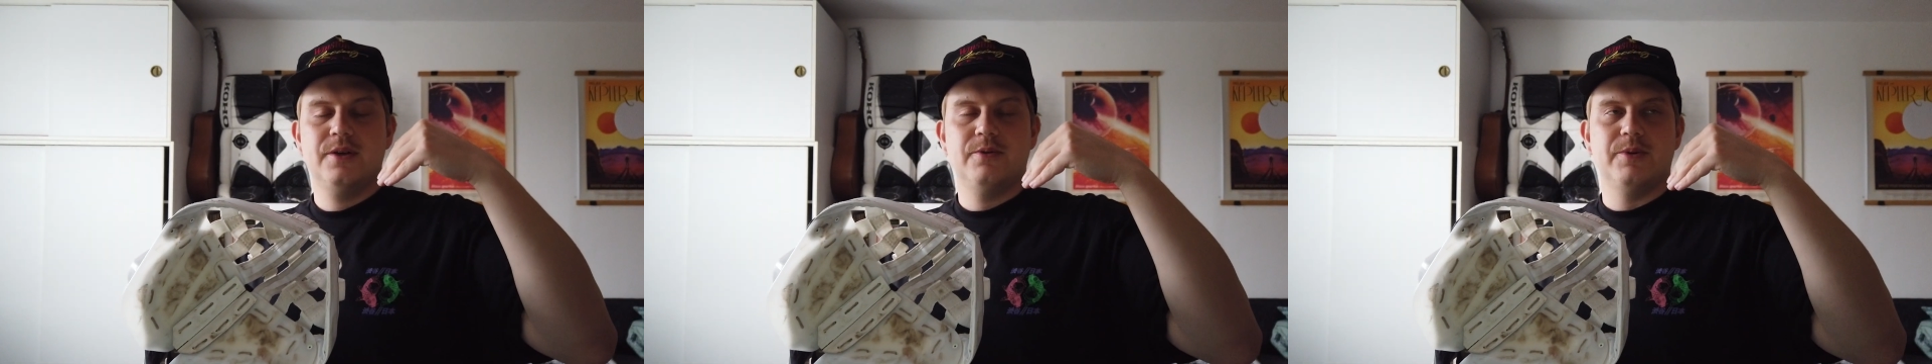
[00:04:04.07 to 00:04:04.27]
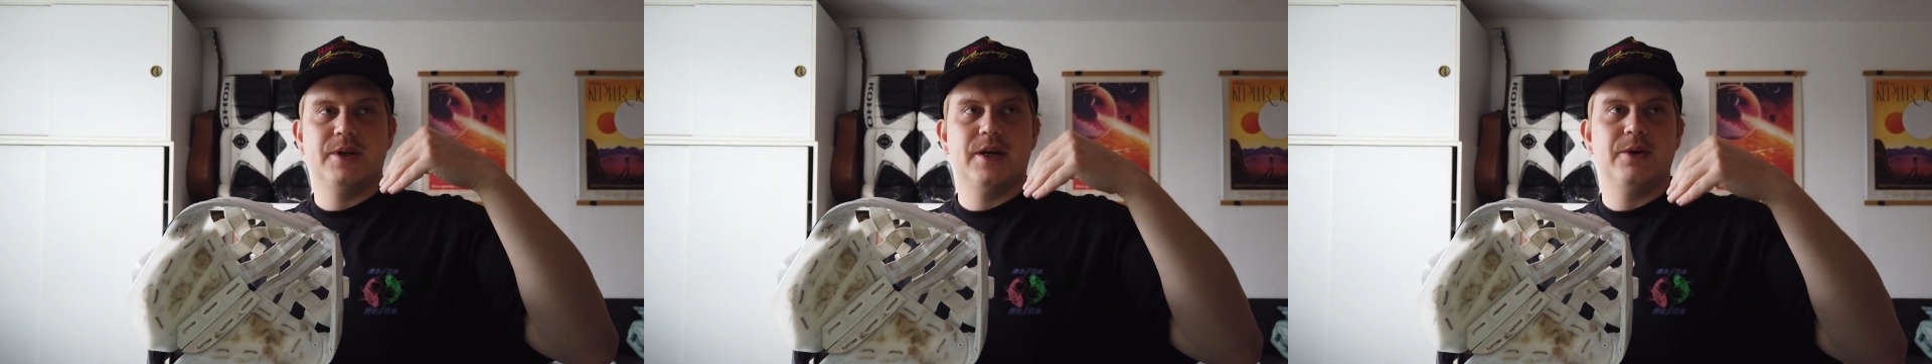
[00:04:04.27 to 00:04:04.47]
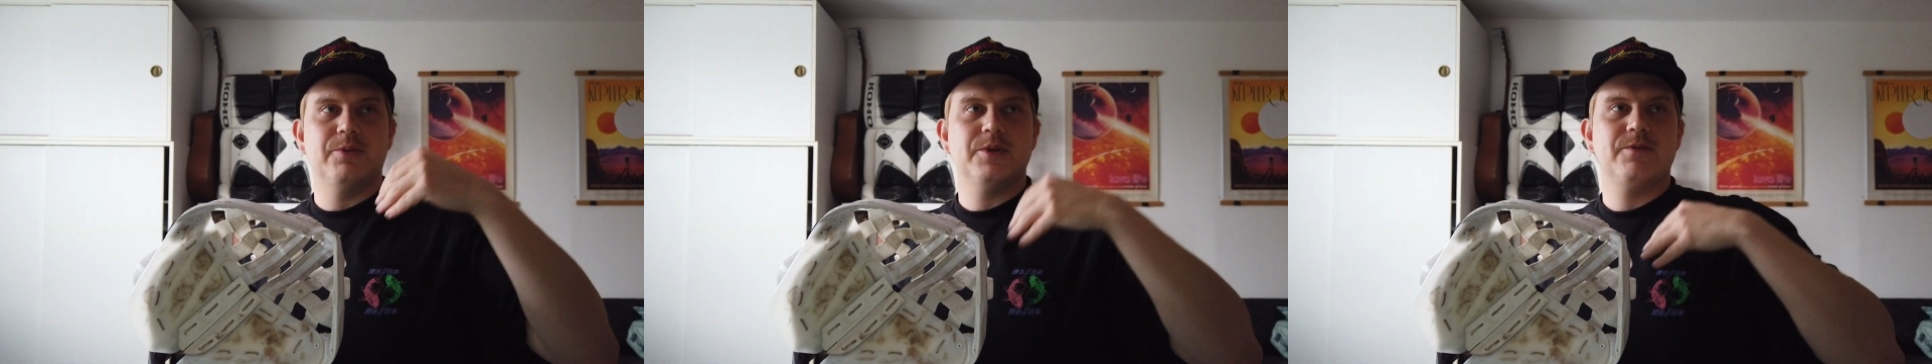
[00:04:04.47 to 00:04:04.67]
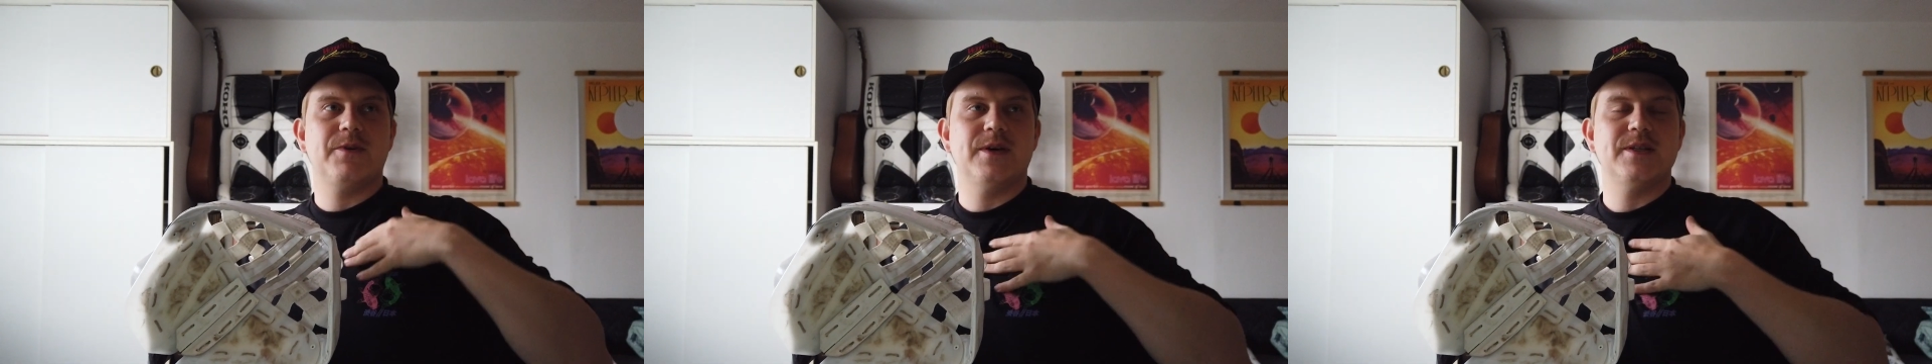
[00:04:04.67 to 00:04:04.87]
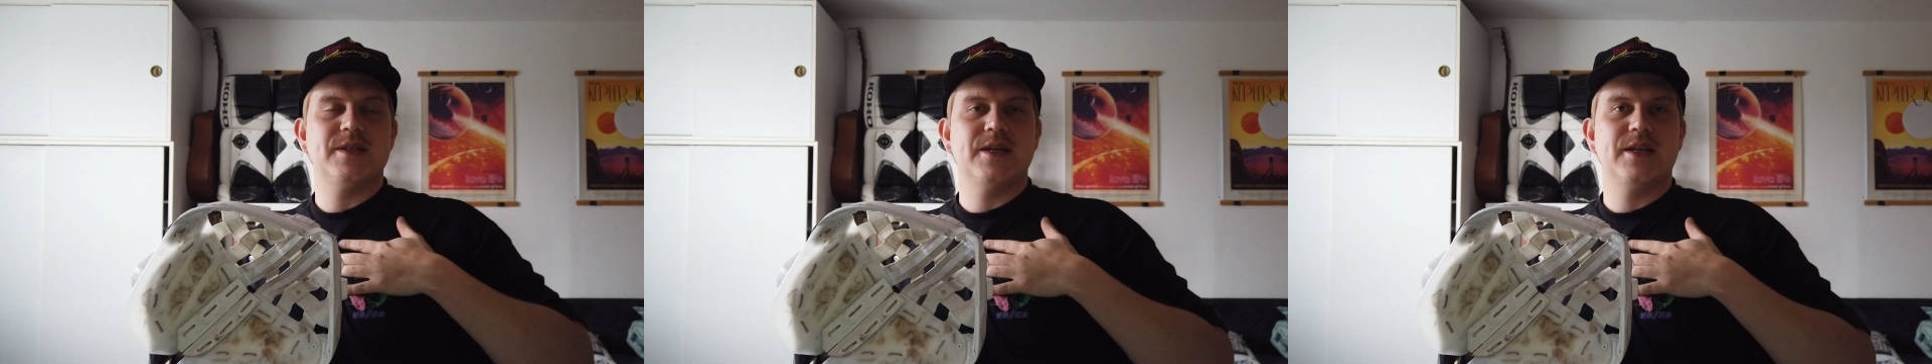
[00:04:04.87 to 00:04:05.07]
when I was
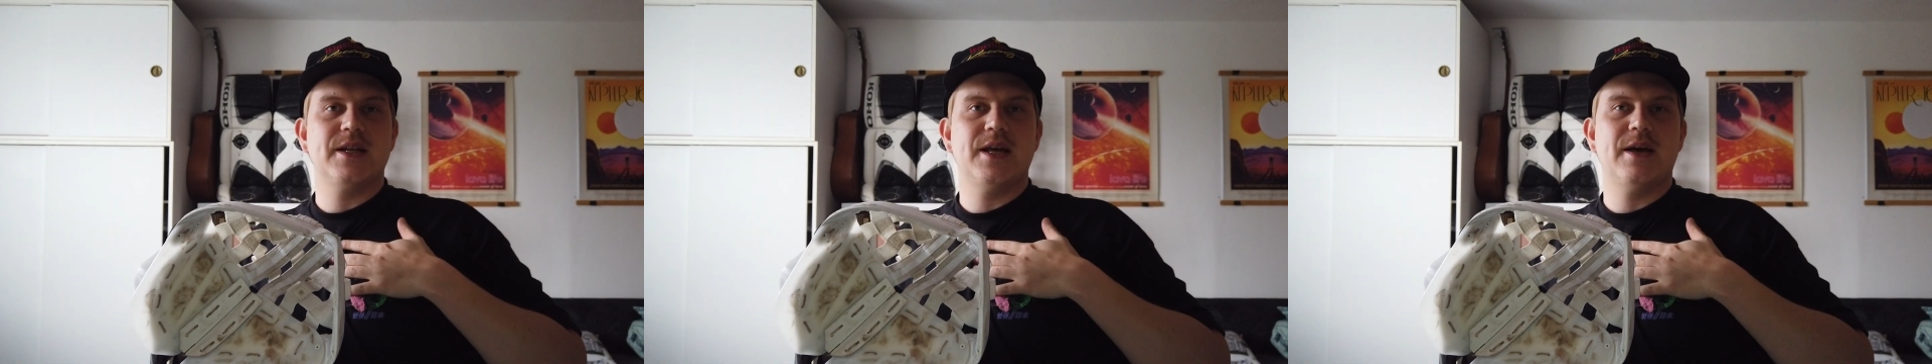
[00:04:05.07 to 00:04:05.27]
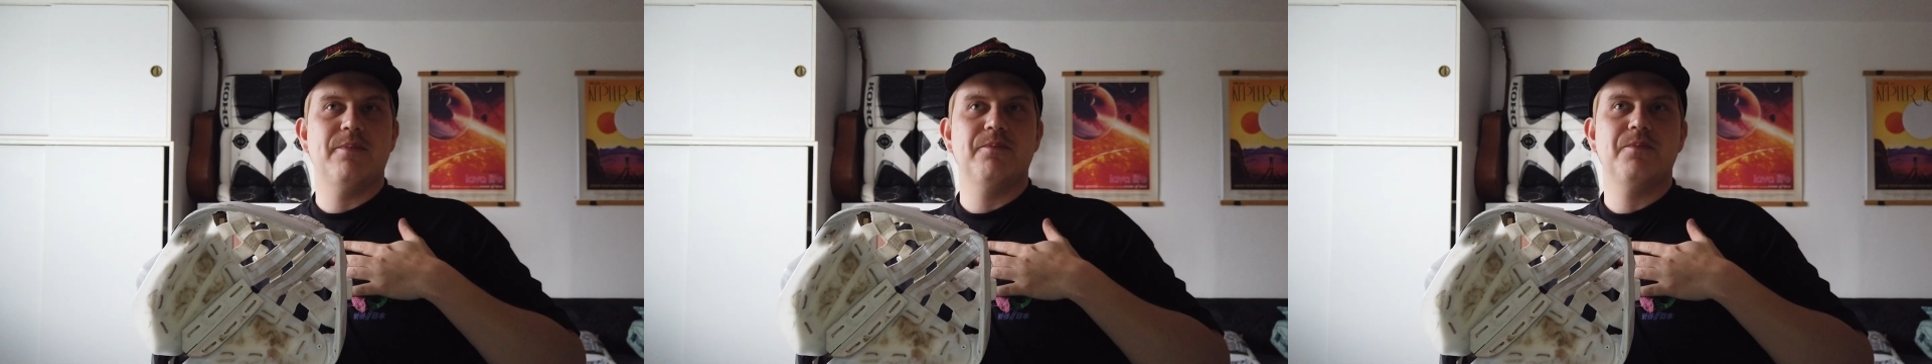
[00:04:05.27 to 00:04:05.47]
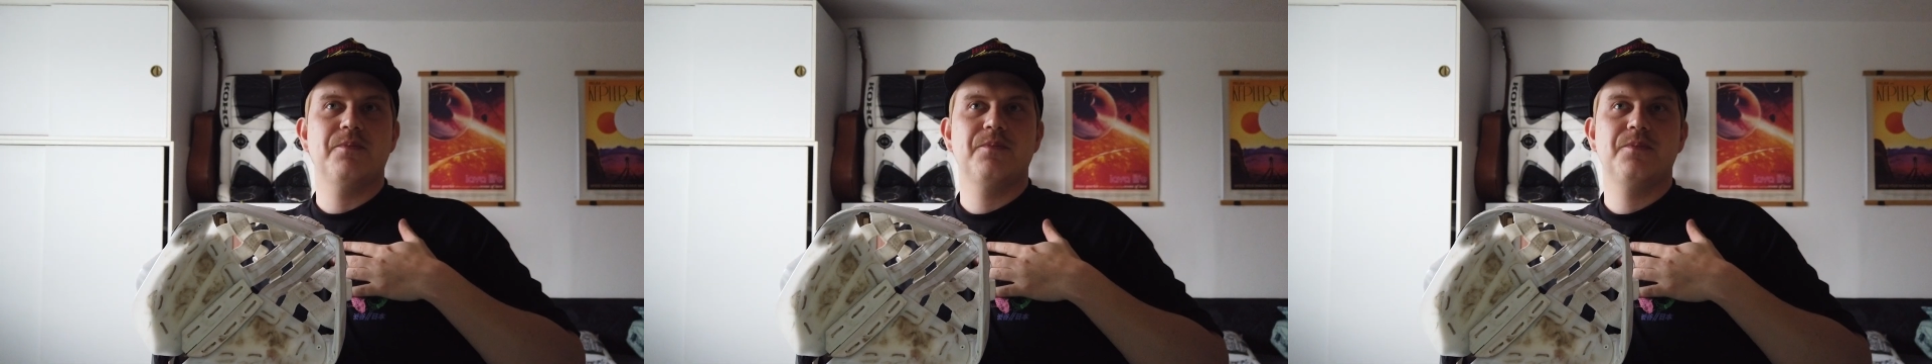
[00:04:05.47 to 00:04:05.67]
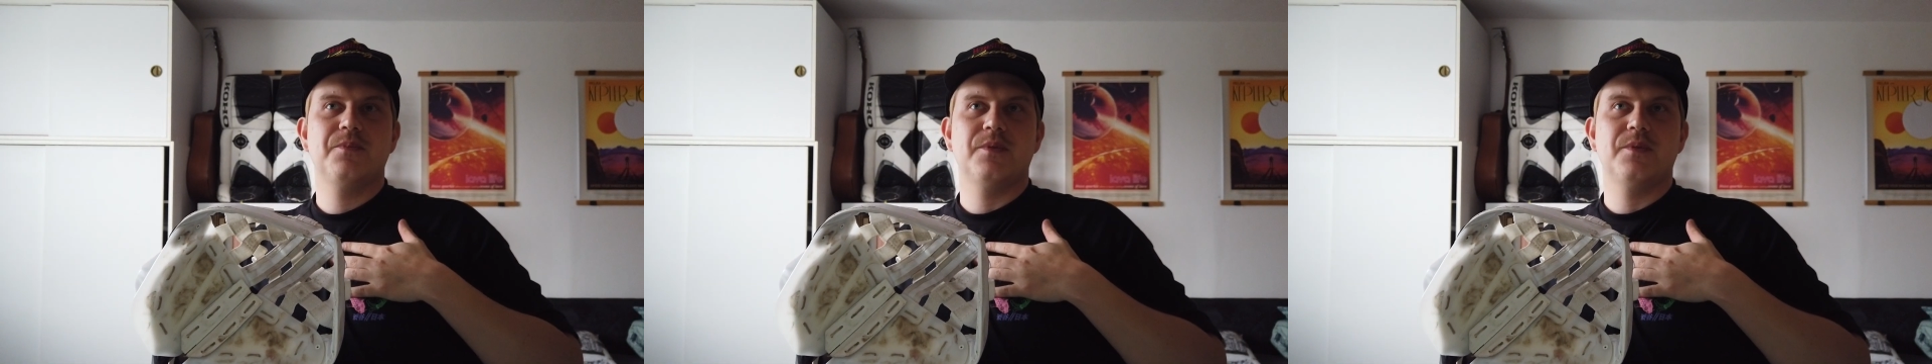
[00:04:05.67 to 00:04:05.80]
facing them